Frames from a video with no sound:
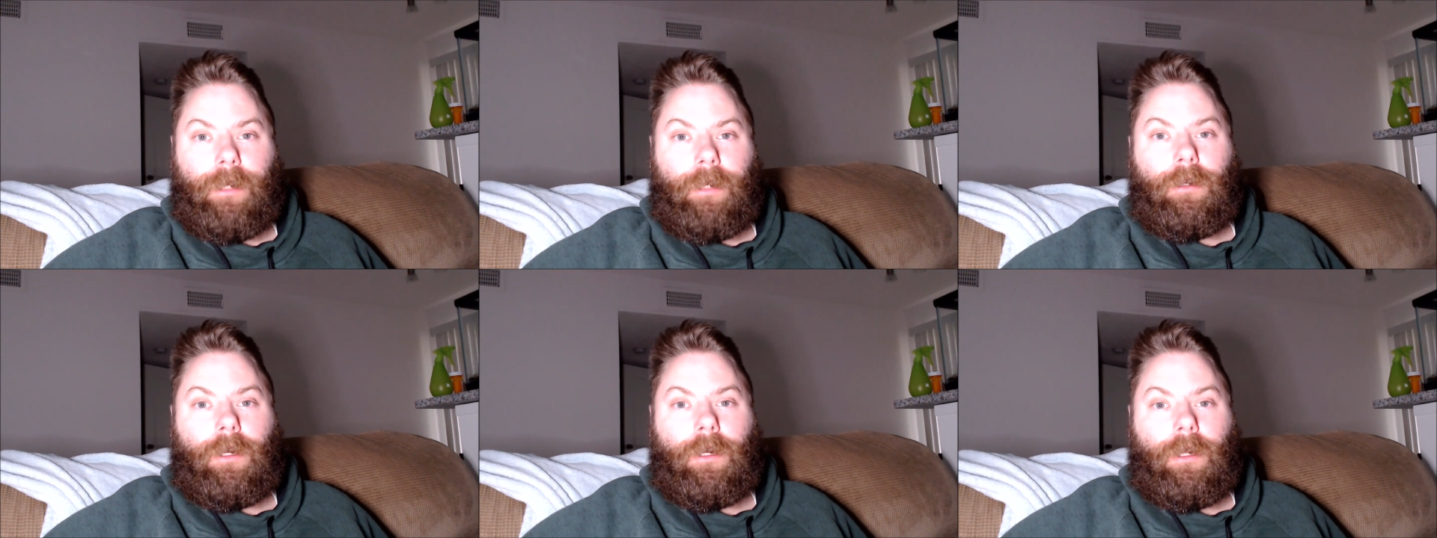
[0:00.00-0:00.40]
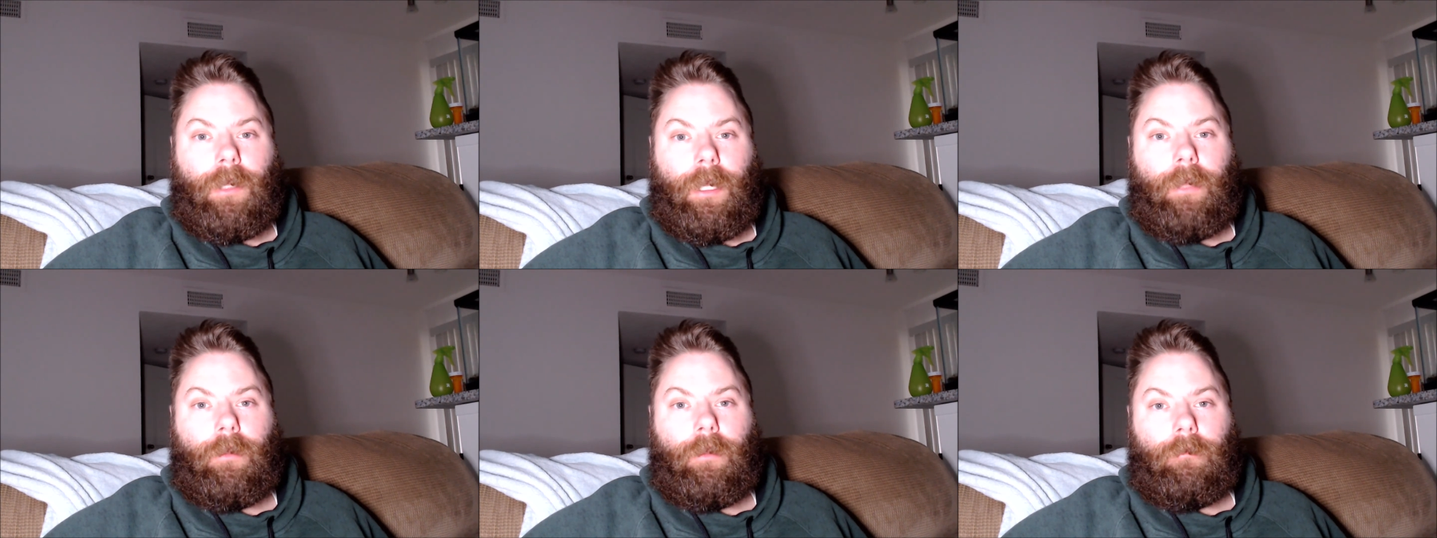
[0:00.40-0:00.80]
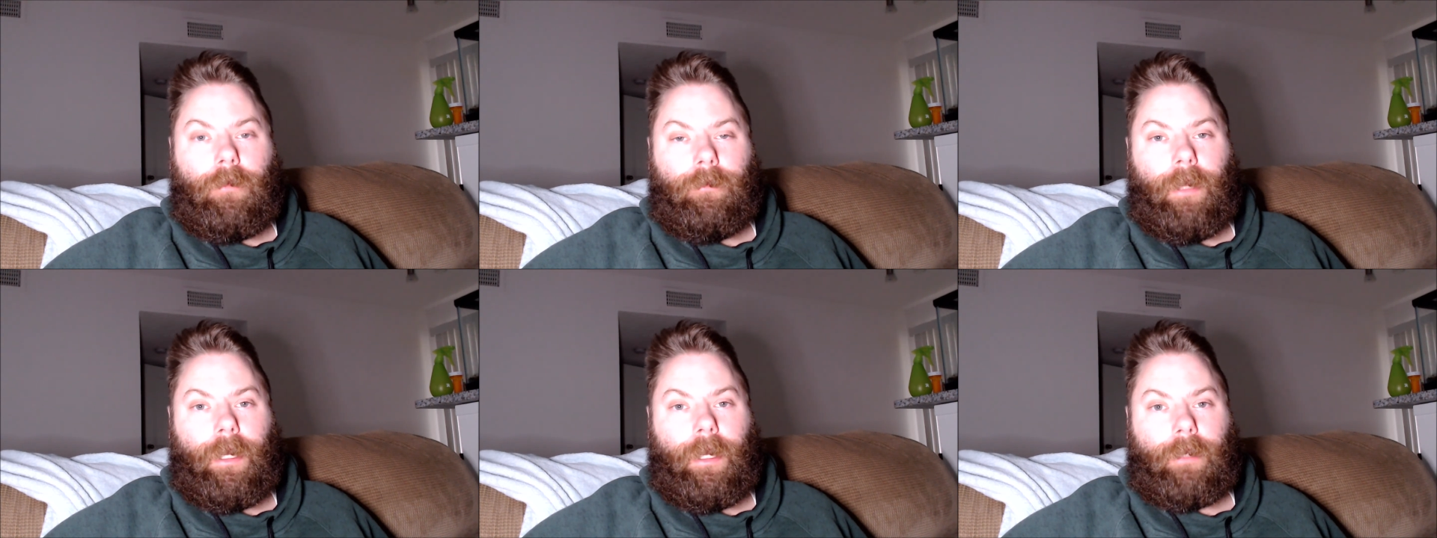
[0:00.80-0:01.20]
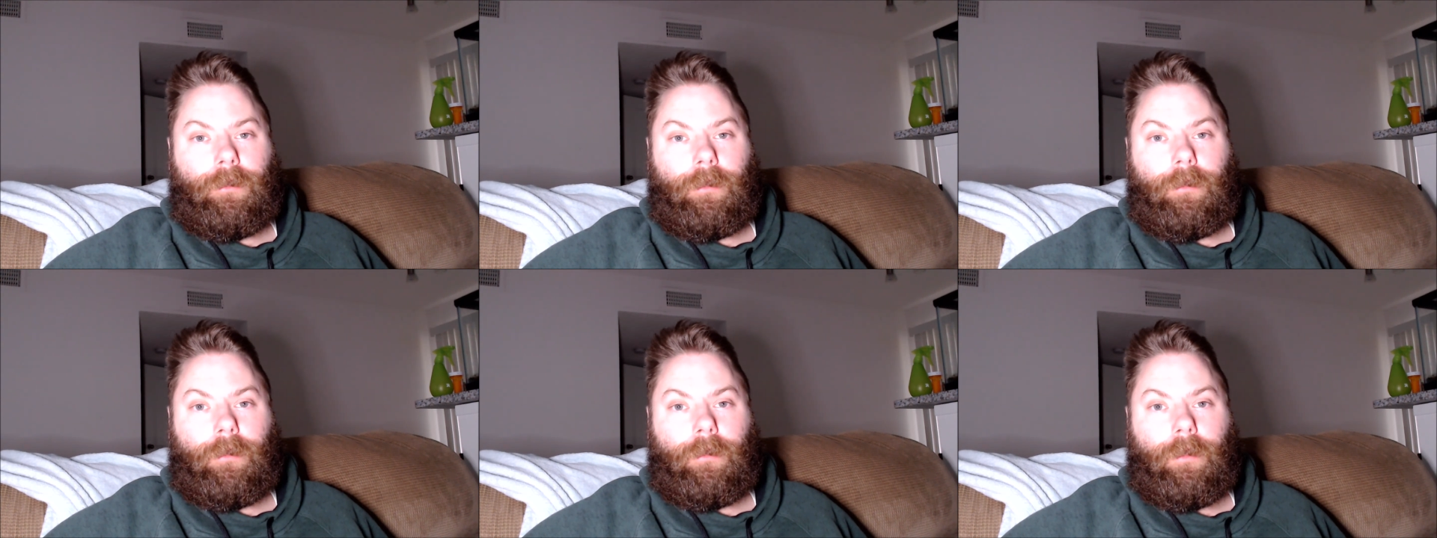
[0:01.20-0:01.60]
to clean the
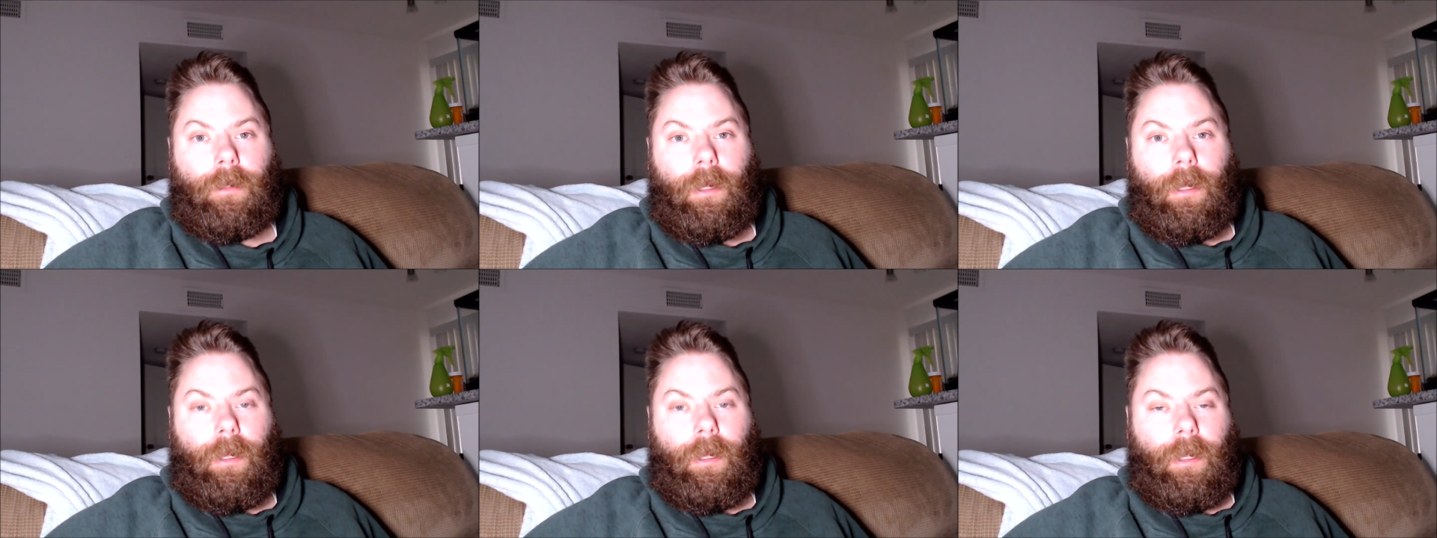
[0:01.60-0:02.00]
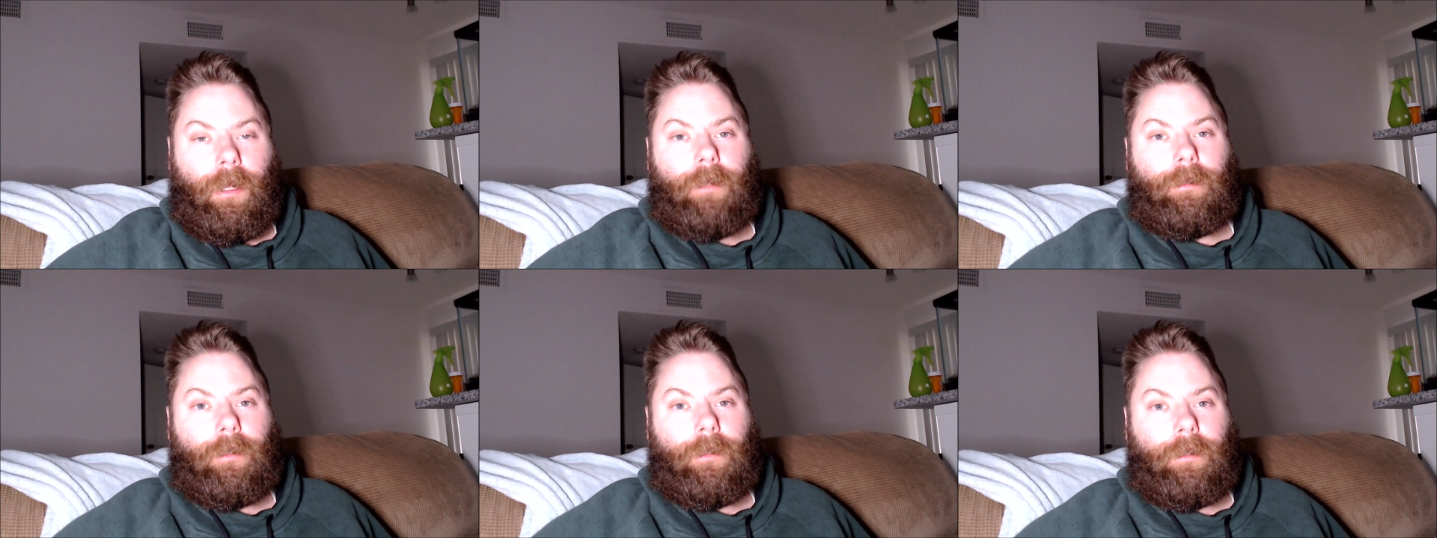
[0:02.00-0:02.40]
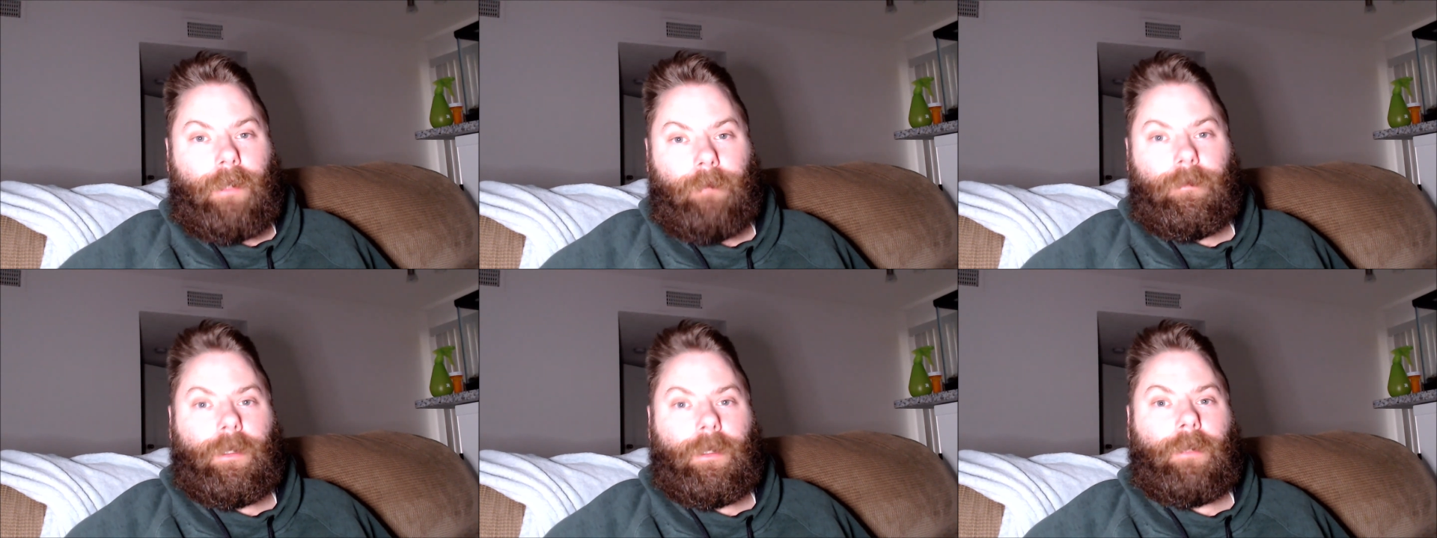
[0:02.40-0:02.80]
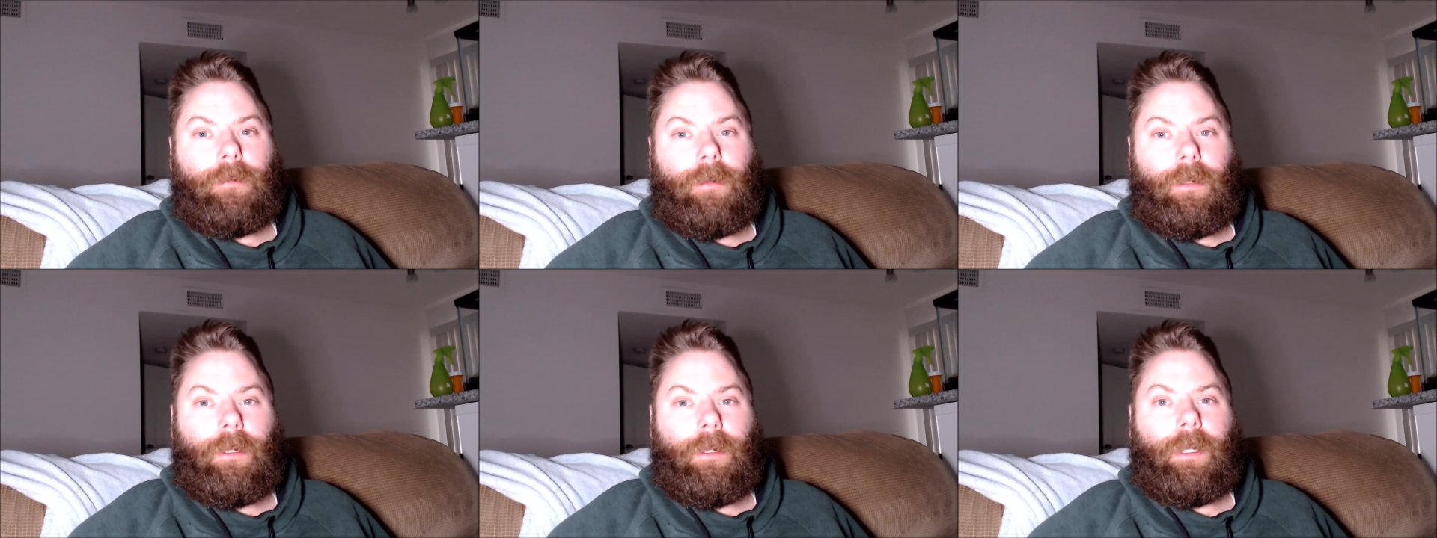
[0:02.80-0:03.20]
reflection. It is attempting to
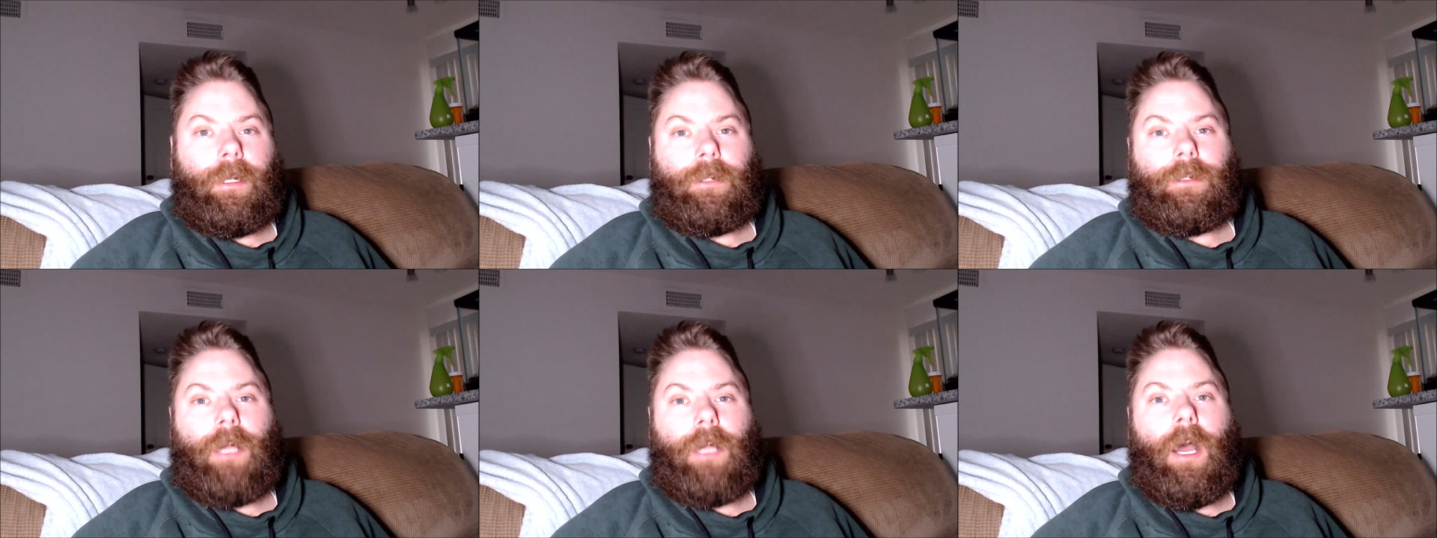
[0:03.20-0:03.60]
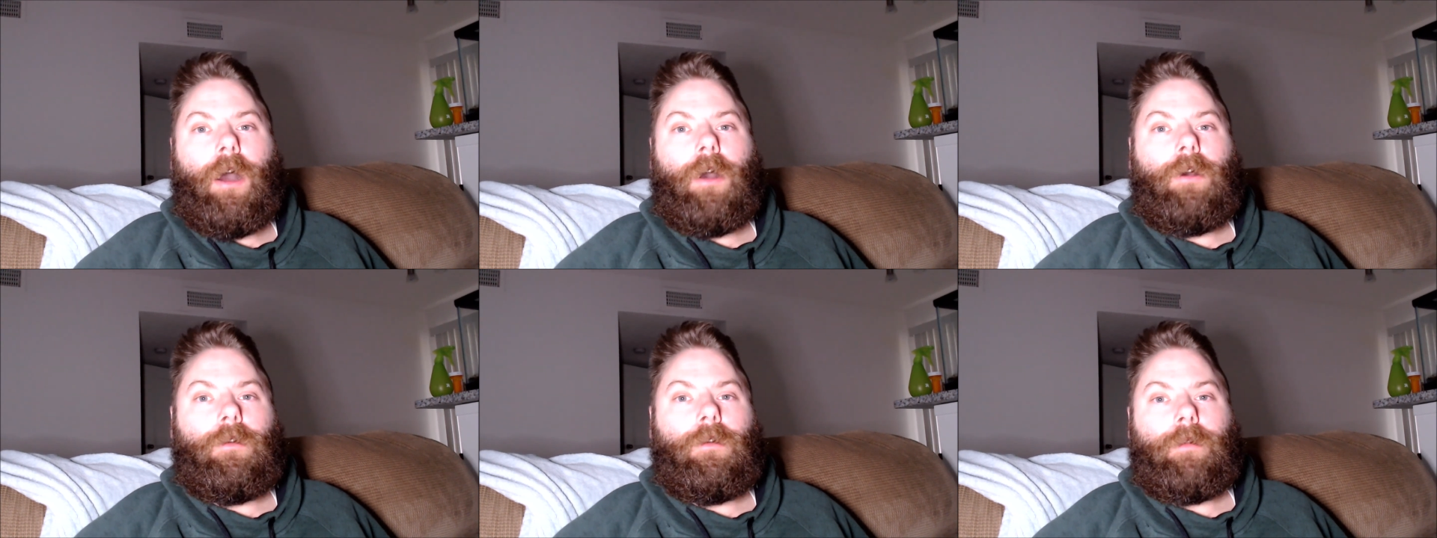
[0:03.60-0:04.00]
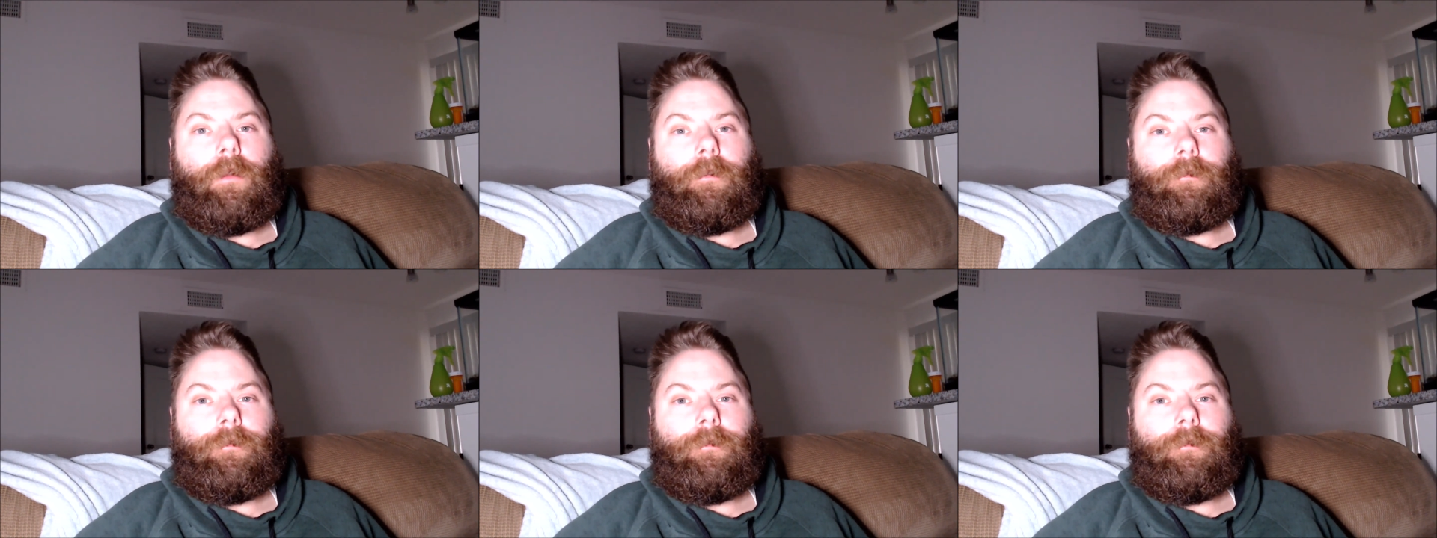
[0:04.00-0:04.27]
clean its own